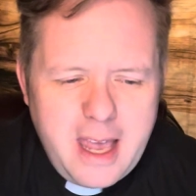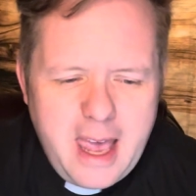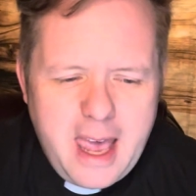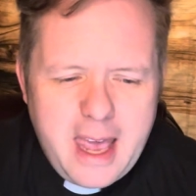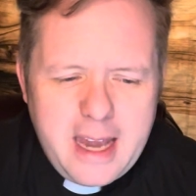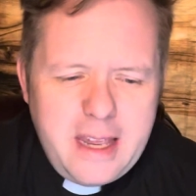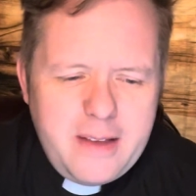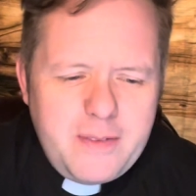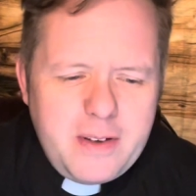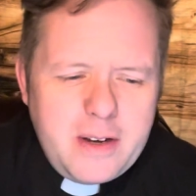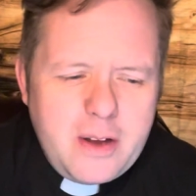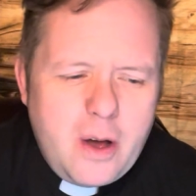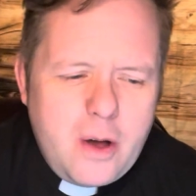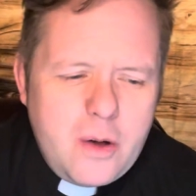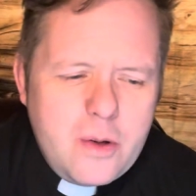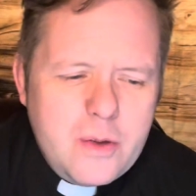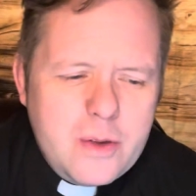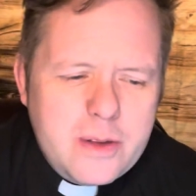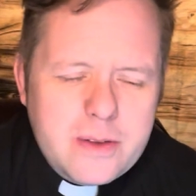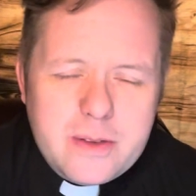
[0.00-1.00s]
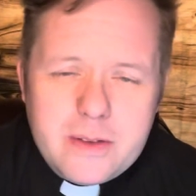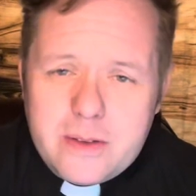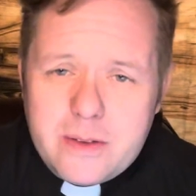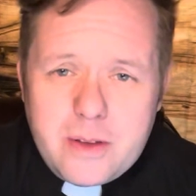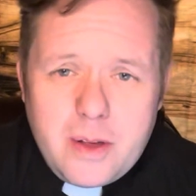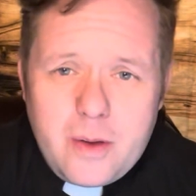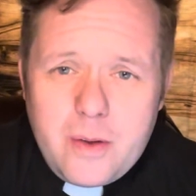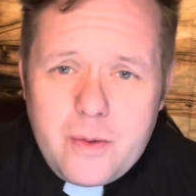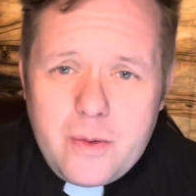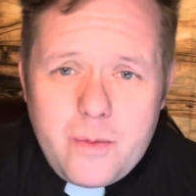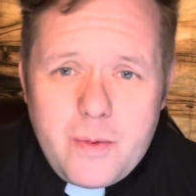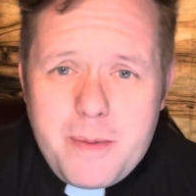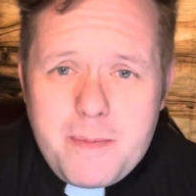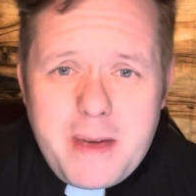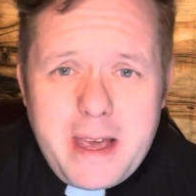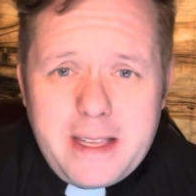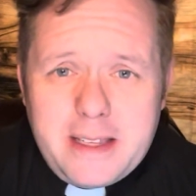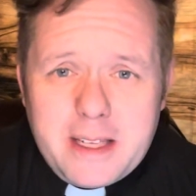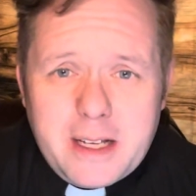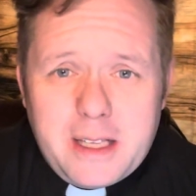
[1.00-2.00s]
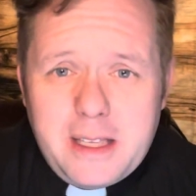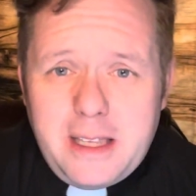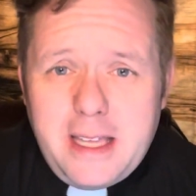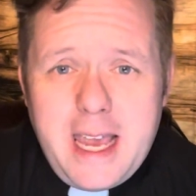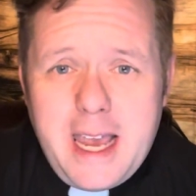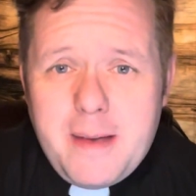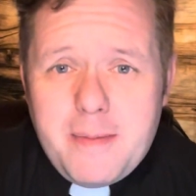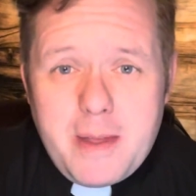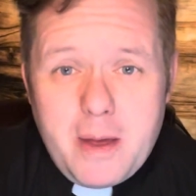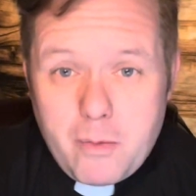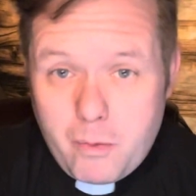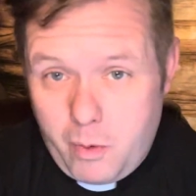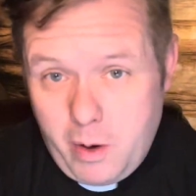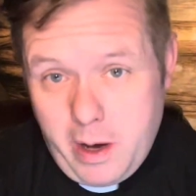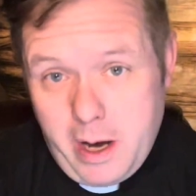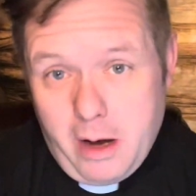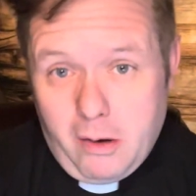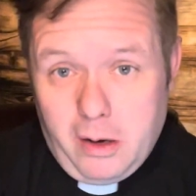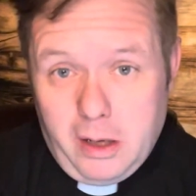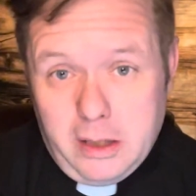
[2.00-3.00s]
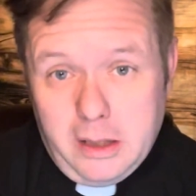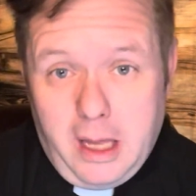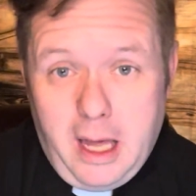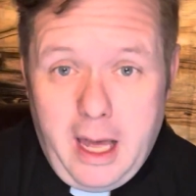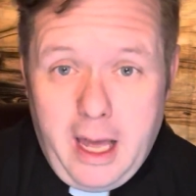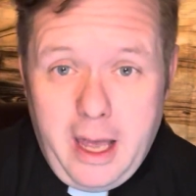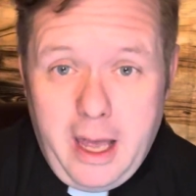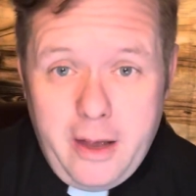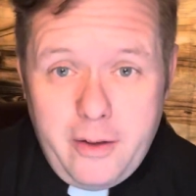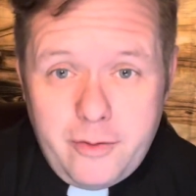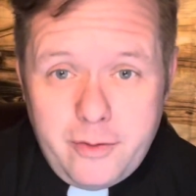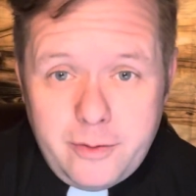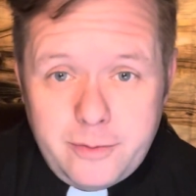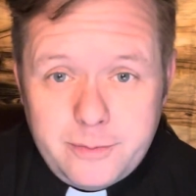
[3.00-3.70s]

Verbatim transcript: And even though we make the claim that we're alive,